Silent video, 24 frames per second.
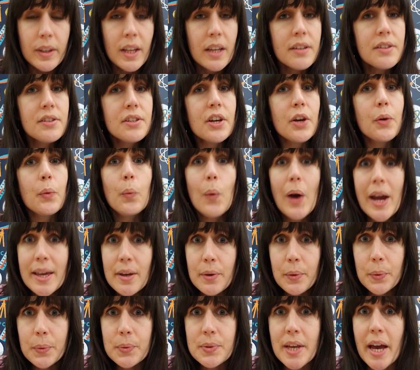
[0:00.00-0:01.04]
So
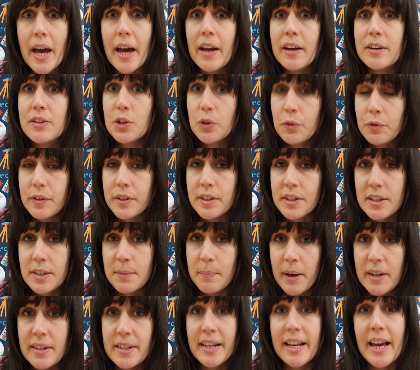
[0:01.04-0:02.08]
whales and dolphins
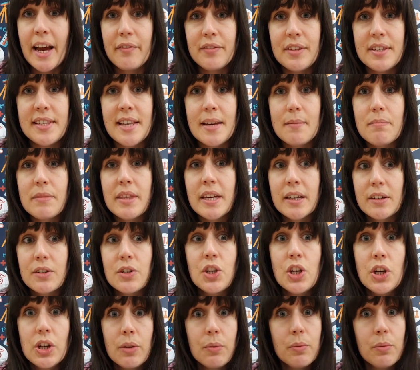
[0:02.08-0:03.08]
supposedly have the same thing too,